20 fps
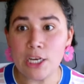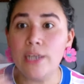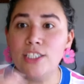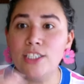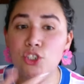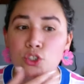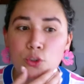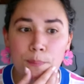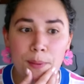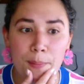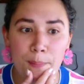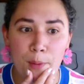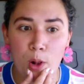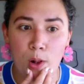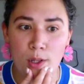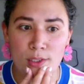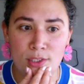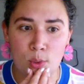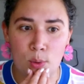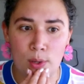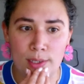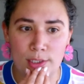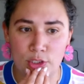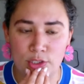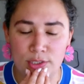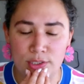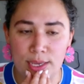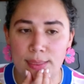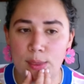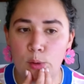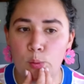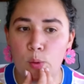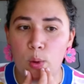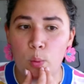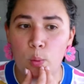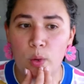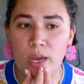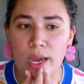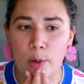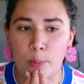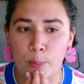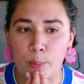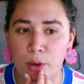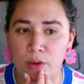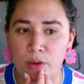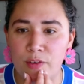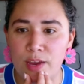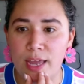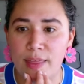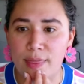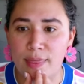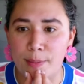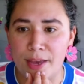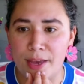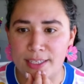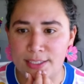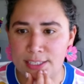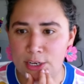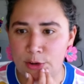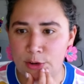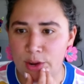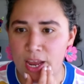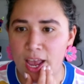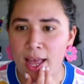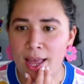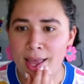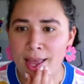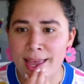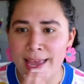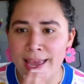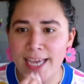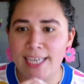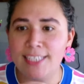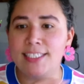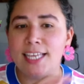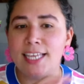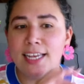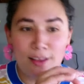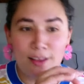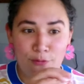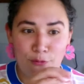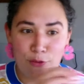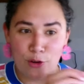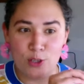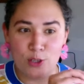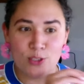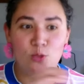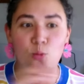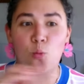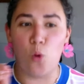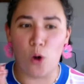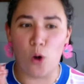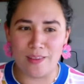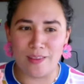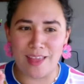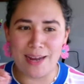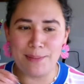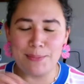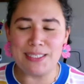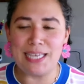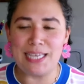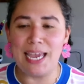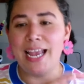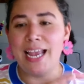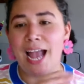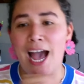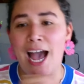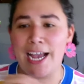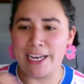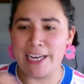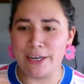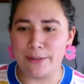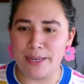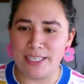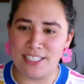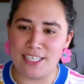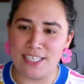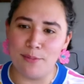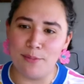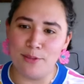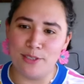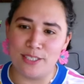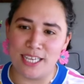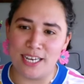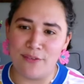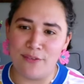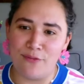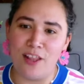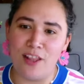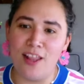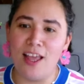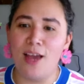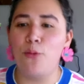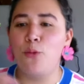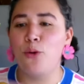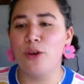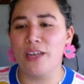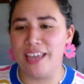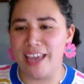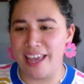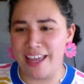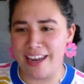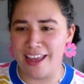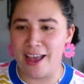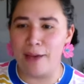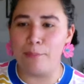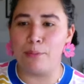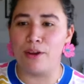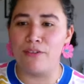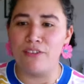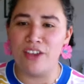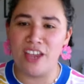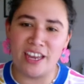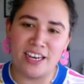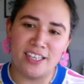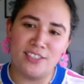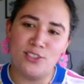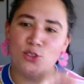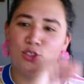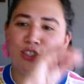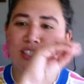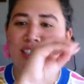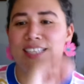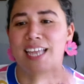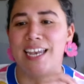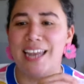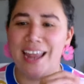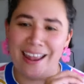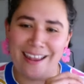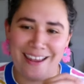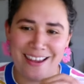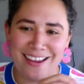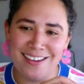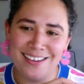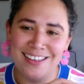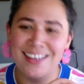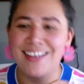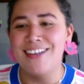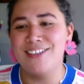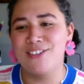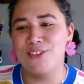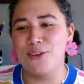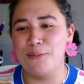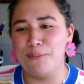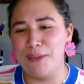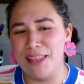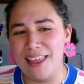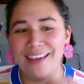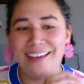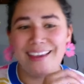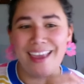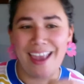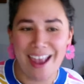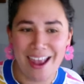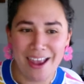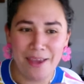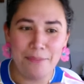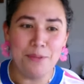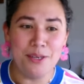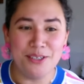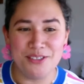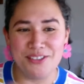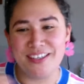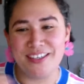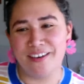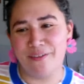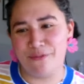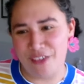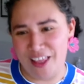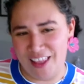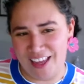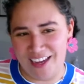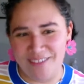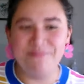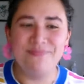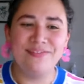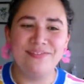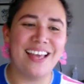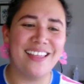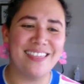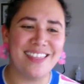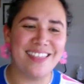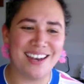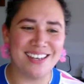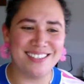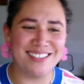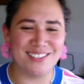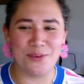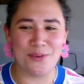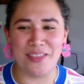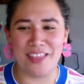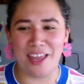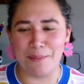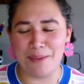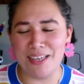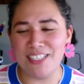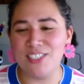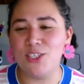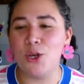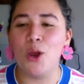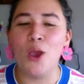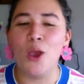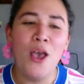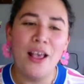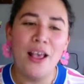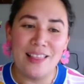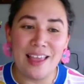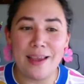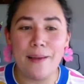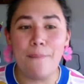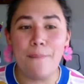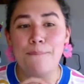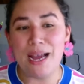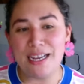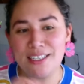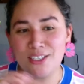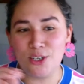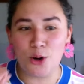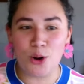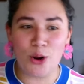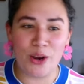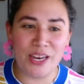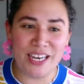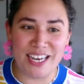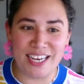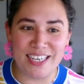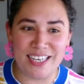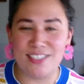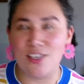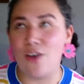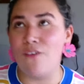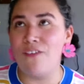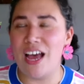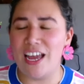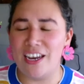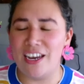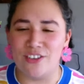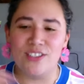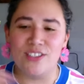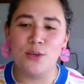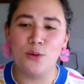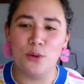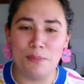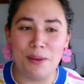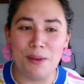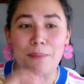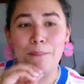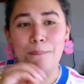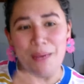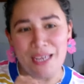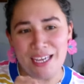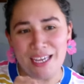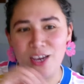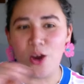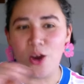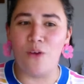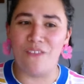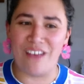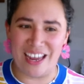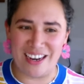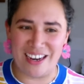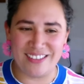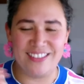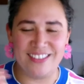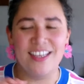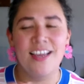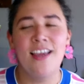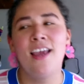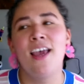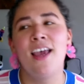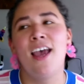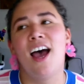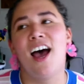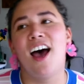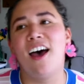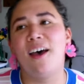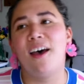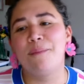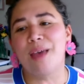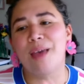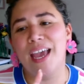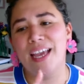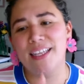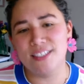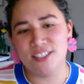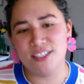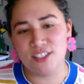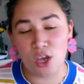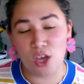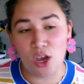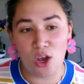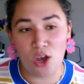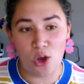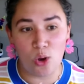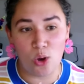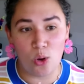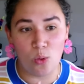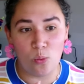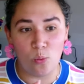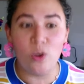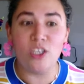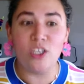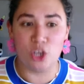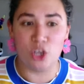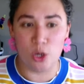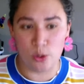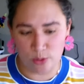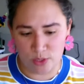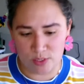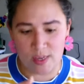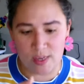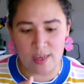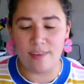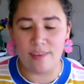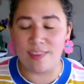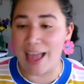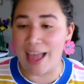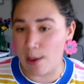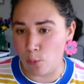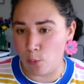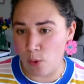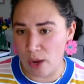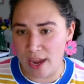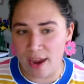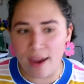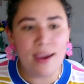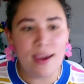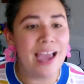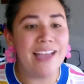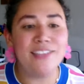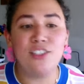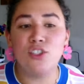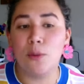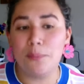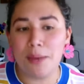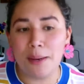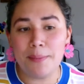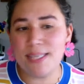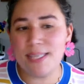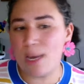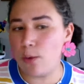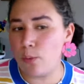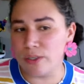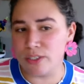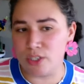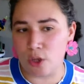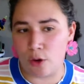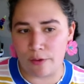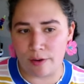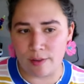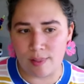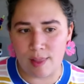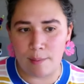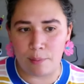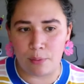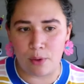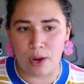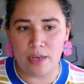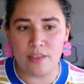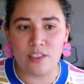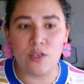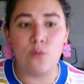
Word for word: And just so people also understand the way we abbreviate the bacteria, is like the first word that I'm saying, Akkermansia muciniphila, would get abbreviated to just an A. So it would be like A muciniphila. And that is what that means. Or like Bacteroides ovatus, it would be B ovatus. And so we chose it that way. And sometimes there was overlap, right?